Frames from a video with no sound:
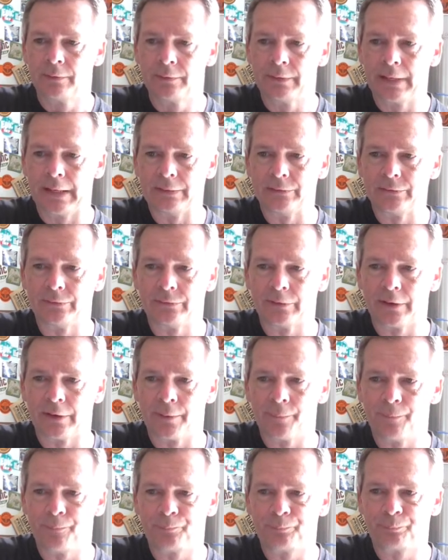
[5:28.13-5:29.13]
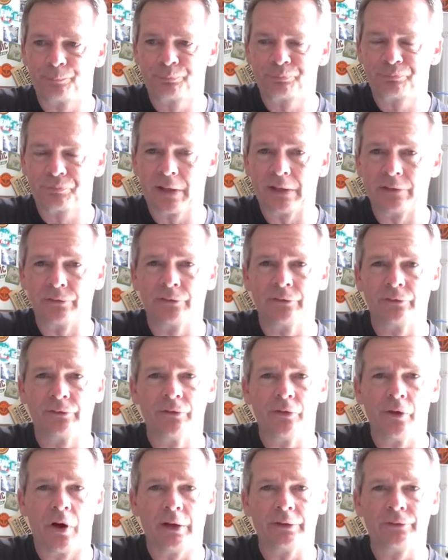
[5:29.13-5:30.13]
That's as
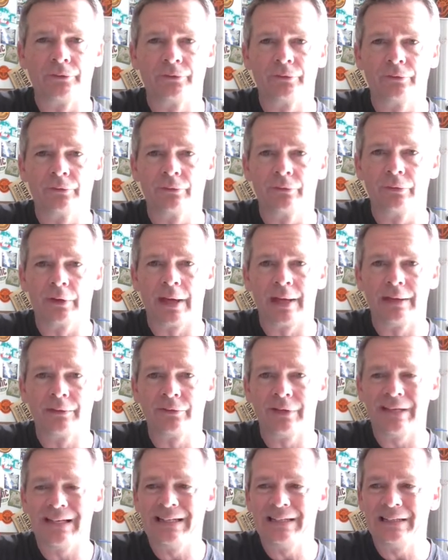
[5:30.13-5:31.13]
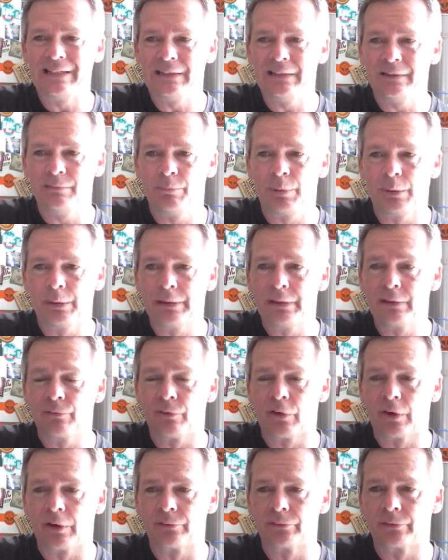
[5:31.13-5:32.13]
nice as any Berliner
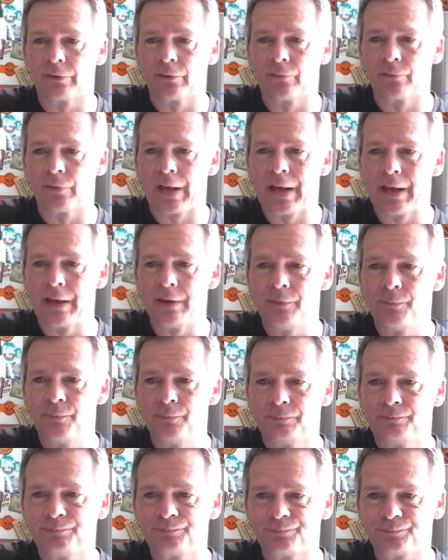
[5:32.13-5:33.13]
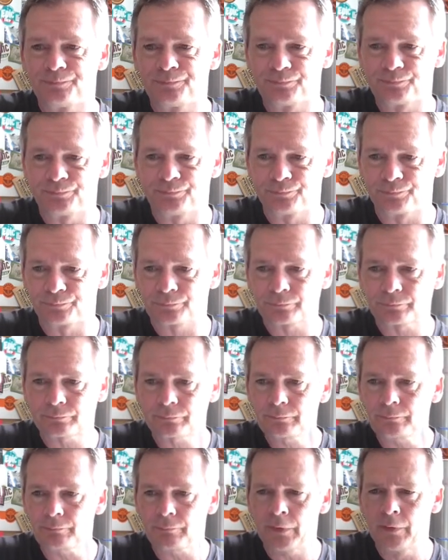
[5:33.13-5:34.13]
Weisse I've had.
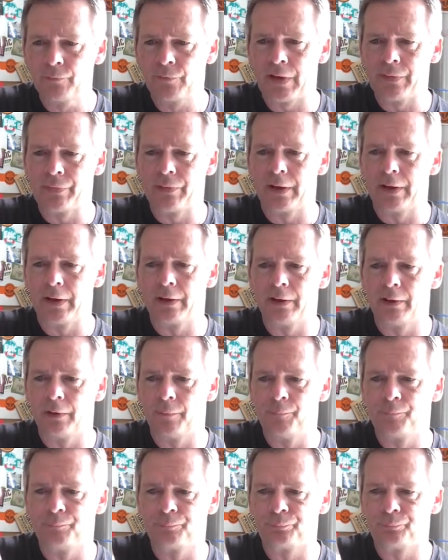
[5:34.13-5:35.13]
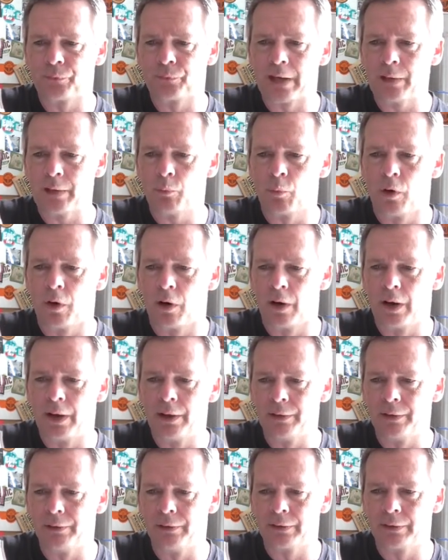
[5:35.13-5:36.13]
I've had the 8
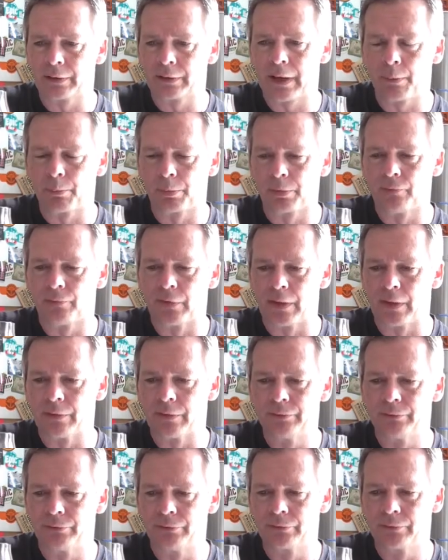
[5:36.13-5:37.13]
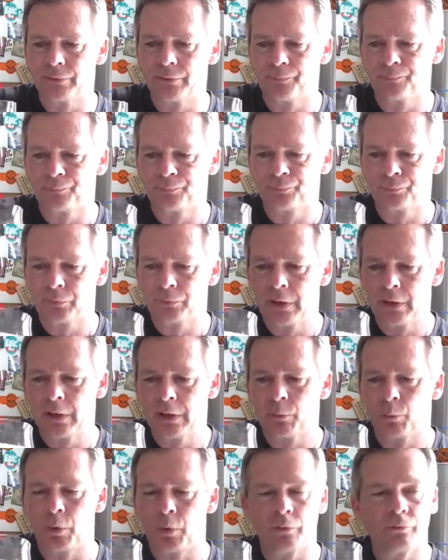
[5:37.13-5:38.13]
wide and a couple of others.
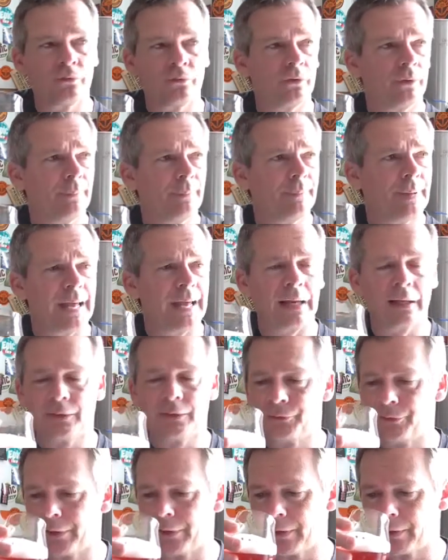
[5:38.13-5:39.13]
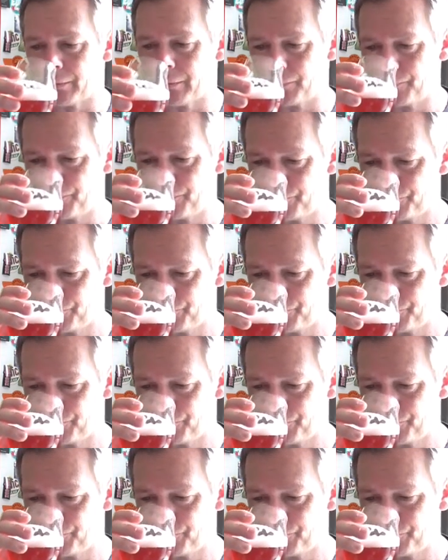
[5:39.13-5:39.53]
One from Hallertau.